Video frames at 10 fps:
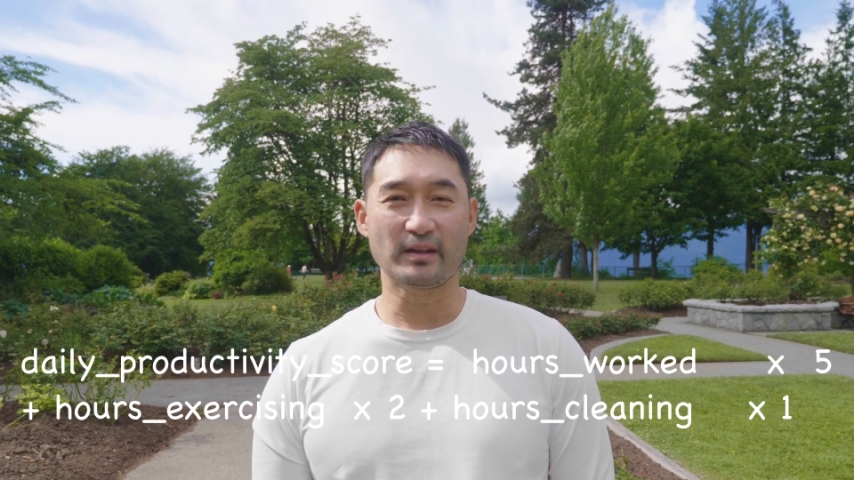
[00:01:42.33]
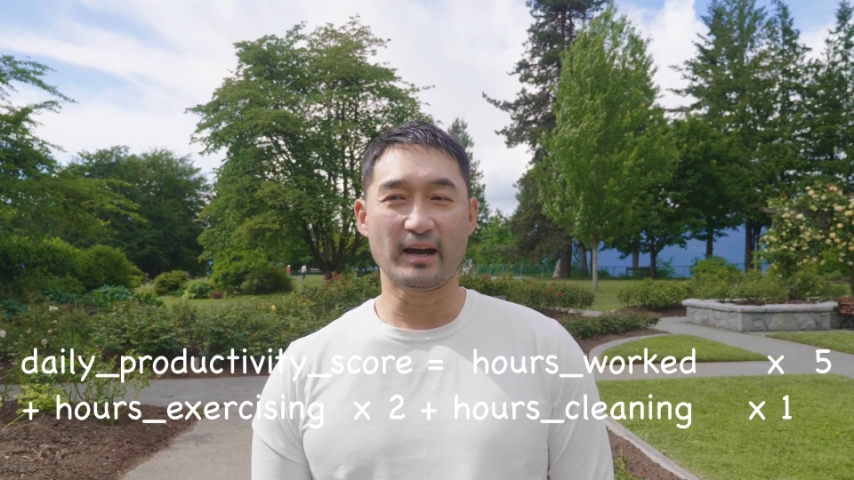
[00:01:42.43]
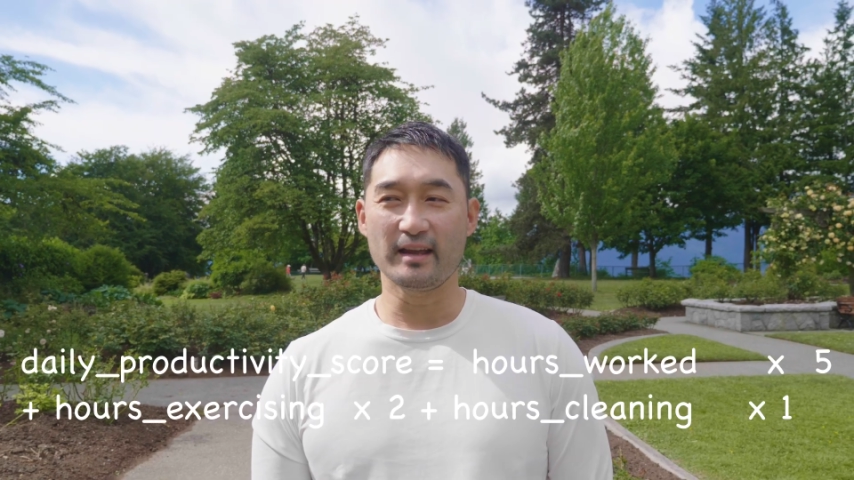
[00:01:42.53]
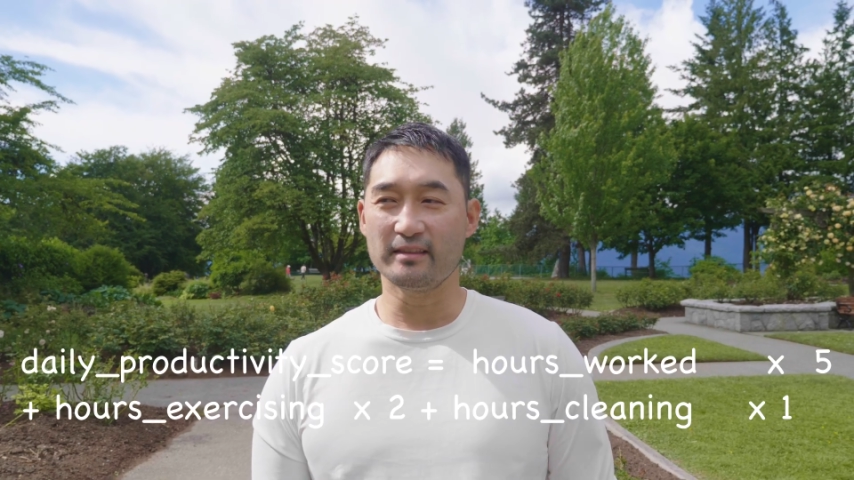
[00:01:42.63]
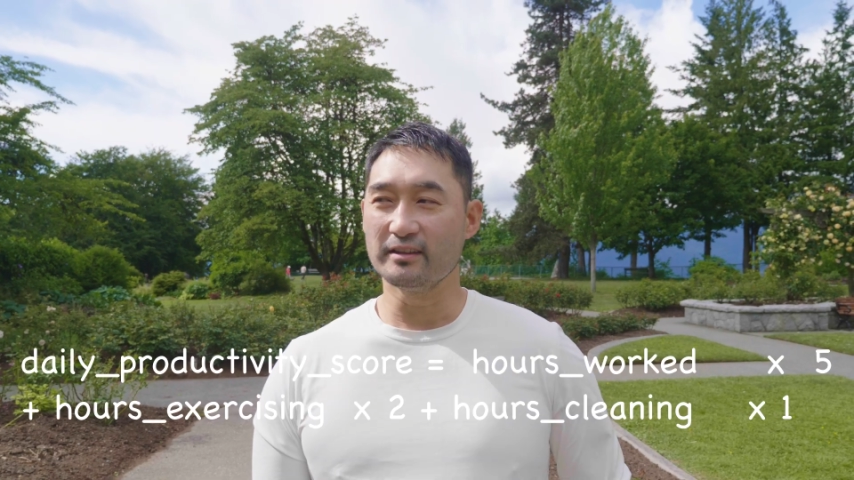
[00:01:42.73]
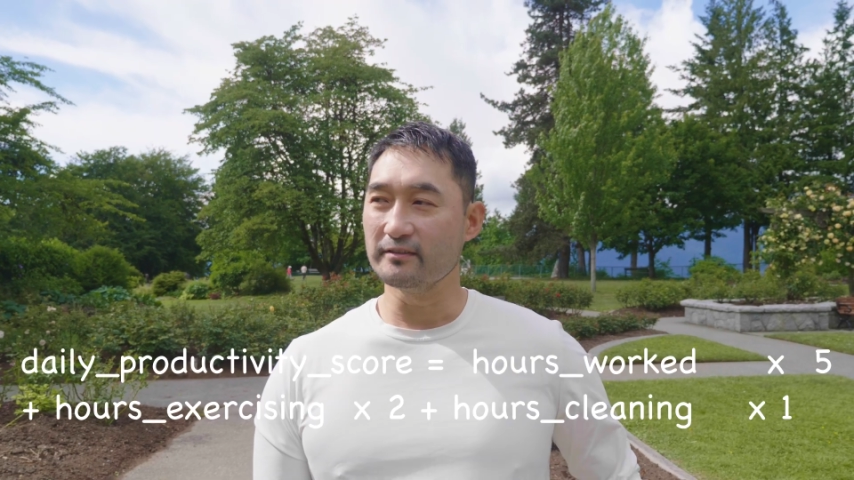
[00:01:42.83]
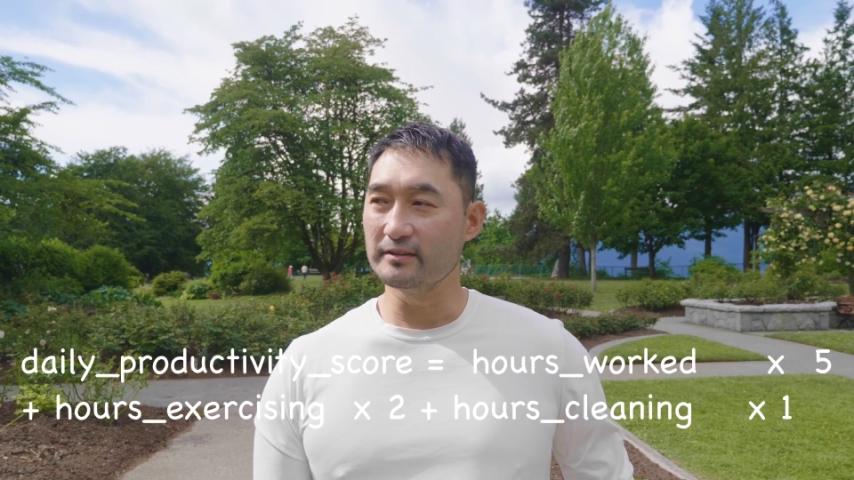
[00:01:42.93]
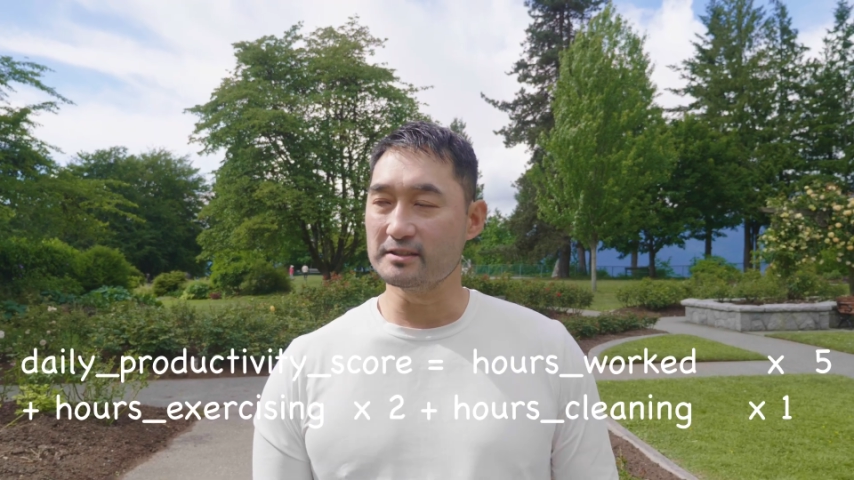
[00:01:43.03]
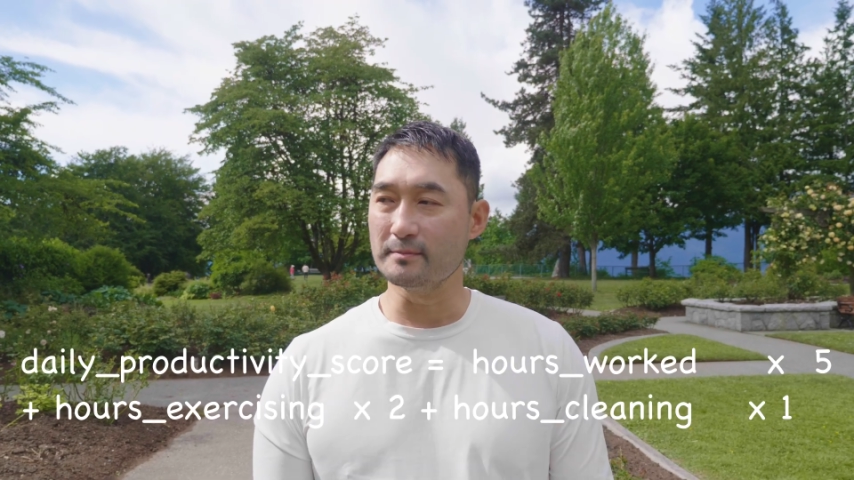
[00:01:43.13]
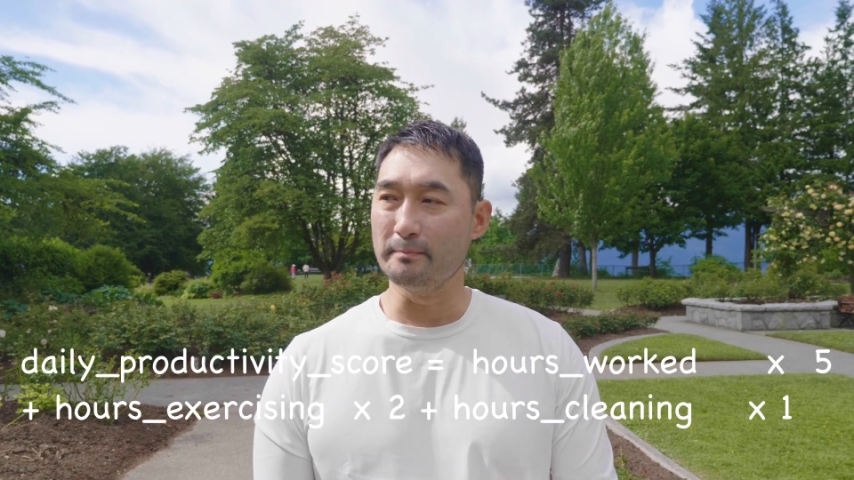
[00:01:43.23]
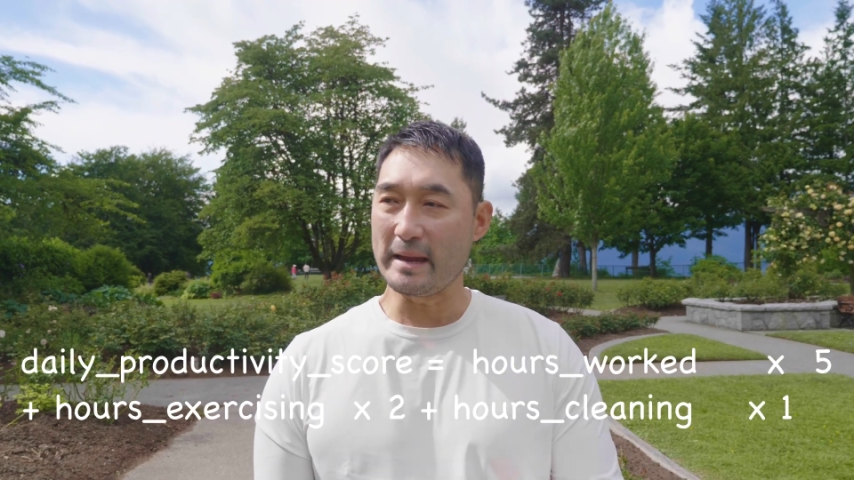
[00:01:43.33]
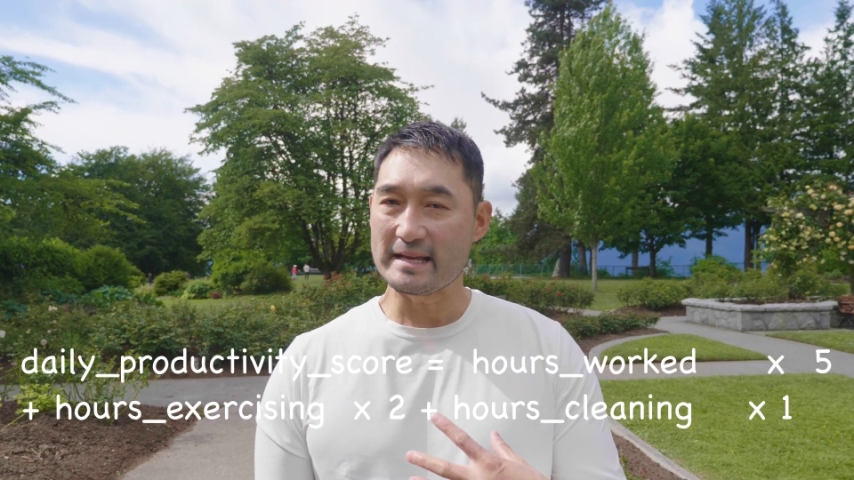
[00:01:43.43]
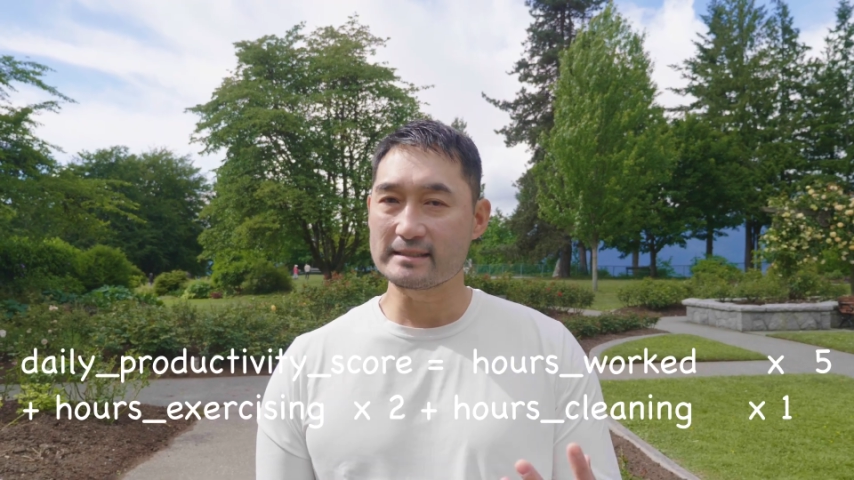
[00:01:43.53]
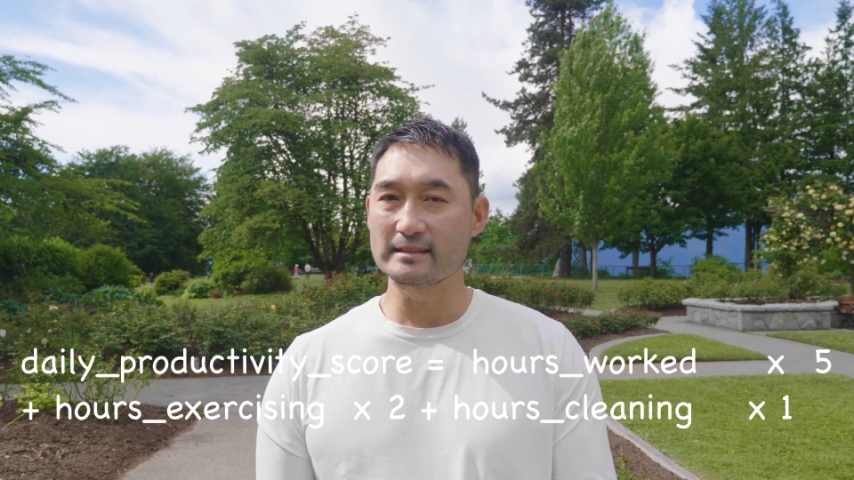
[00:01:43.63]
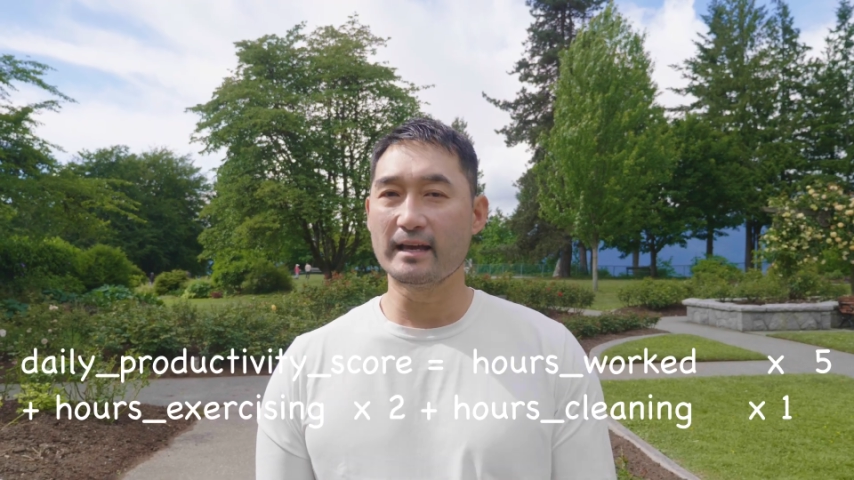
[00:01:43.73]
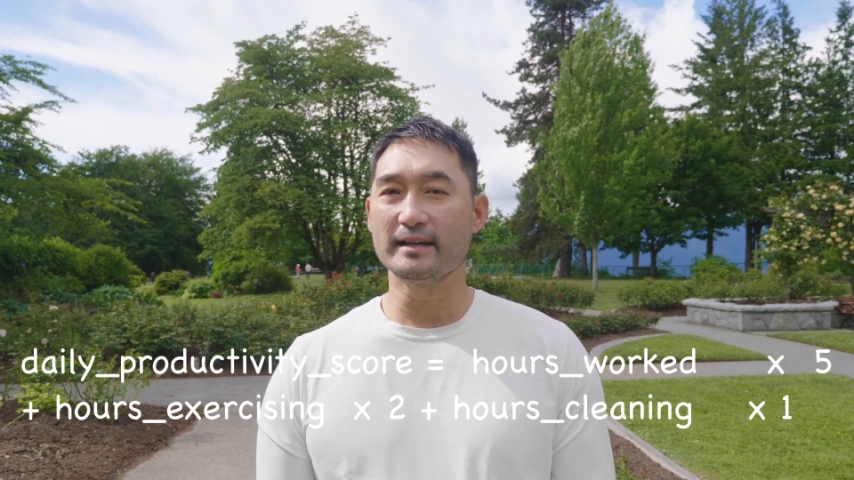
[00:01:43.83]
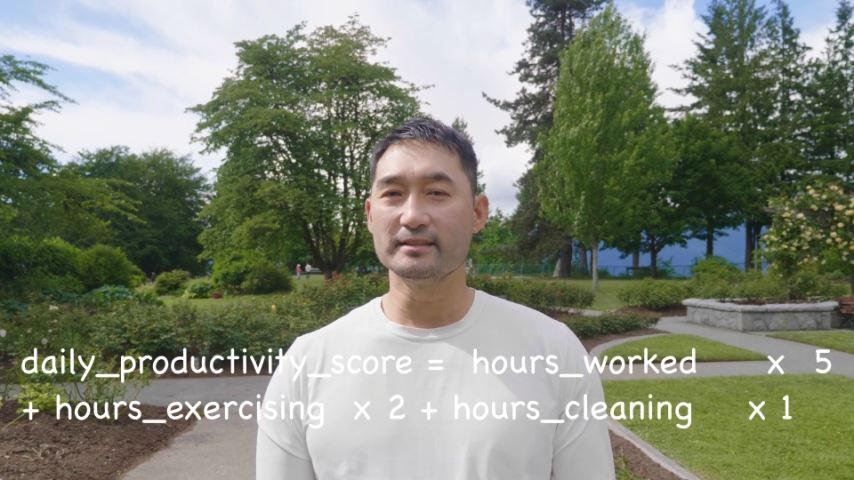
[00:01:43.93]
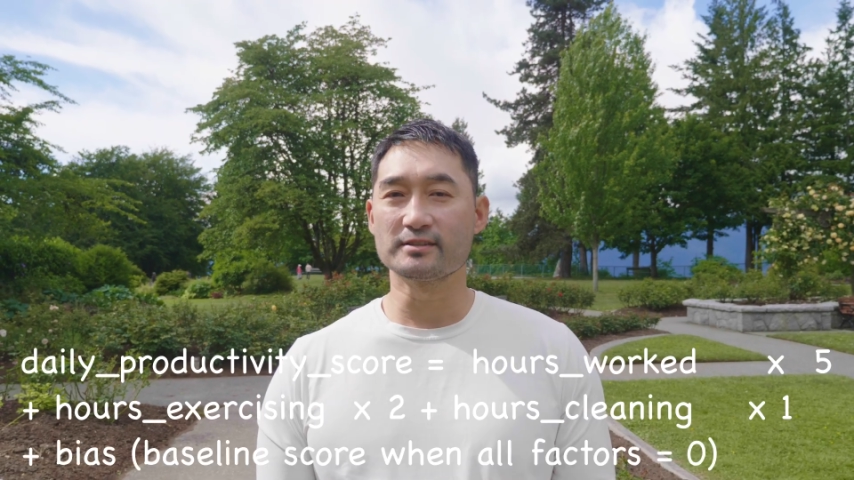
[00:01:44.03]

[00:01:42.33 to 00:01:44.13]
I think of it as a baseline